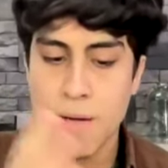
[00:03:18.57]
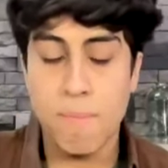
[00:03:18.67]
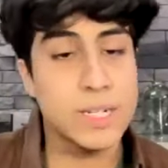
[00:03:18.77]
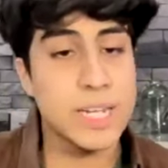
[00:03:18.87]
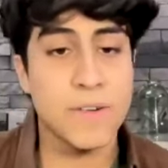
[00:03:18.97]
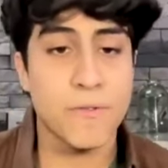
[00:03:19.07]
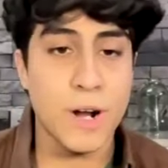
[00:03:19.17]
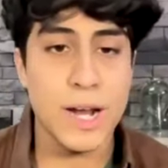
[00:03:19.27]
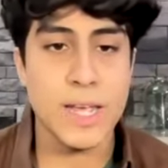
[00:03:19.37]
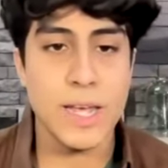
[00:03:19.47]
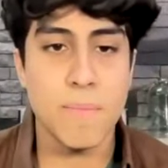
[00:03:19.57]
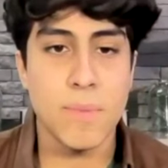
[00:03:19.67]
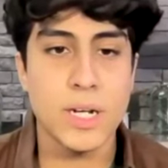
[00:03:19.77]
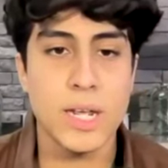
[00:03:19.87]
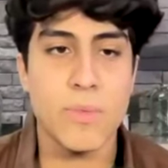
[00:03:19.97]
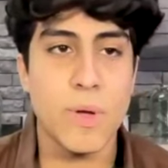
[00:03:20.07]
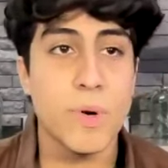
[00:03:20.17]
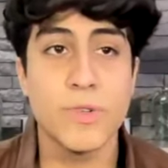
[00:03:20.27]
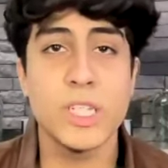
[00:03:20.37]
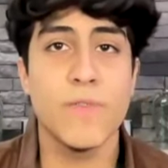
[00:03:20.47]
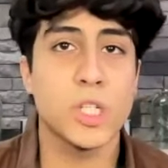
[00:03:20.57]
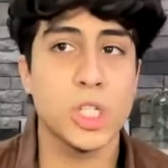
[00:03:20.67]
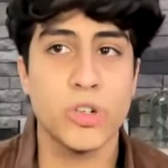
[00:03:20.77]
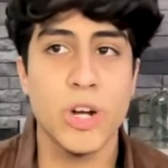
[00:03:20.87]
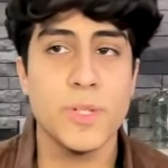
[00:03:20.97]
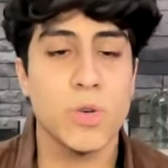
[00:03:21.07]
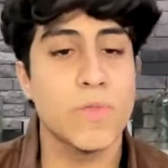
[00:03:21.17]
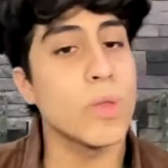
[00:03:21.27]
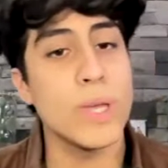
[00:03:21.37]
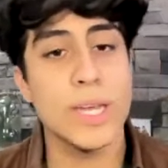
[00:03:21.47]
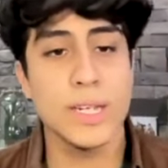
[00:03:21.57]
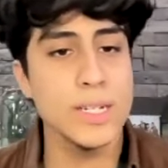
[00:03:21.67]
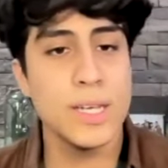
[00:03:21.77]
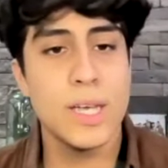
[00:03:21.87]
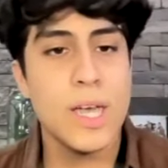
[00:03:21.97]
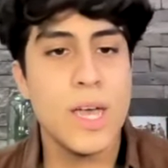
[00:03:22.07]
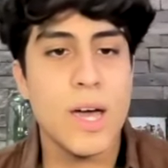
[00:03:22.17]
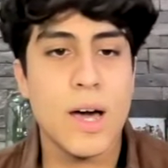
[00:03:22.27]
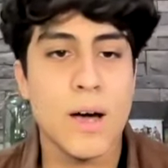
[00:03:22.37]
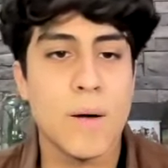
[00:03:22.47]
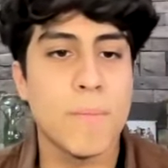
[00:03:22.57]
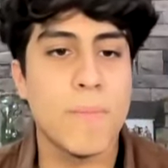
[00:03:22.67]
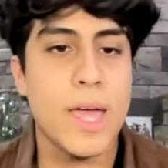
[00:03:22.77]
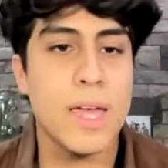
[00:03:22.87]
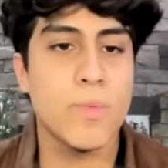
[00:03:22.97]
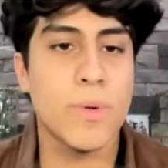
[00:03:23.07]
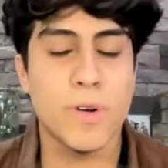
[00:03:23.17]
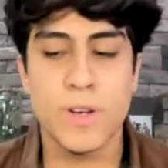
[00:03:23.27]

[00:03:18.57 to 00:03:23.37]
Monday to Friday, and Monday we would receive our scripts over the weekend, and we would